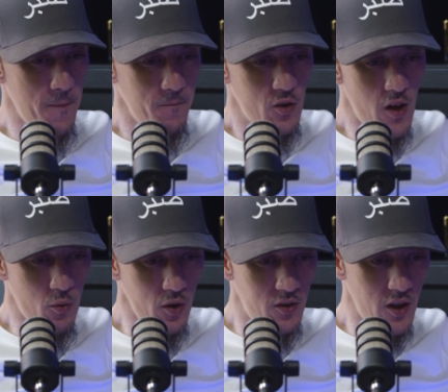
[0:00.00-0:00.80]
it's like
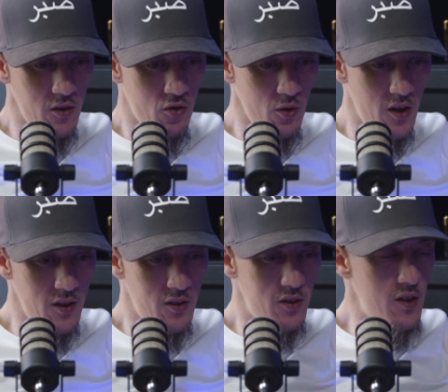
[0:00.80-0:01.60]
what you say is true. There
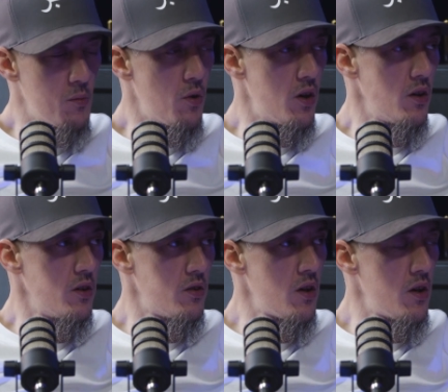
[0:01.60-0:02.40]
is a stigma in
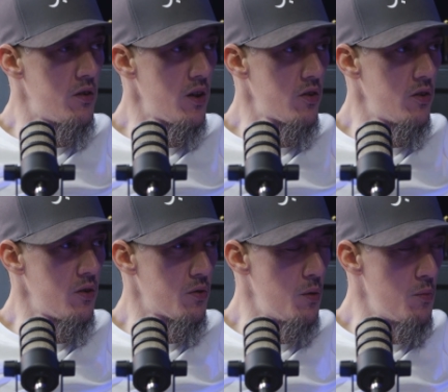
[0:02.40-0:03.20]
certain sections
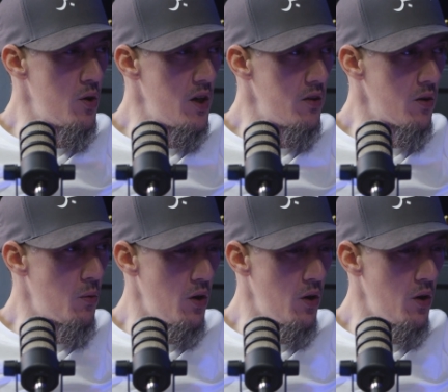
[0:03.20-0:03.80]
of communities and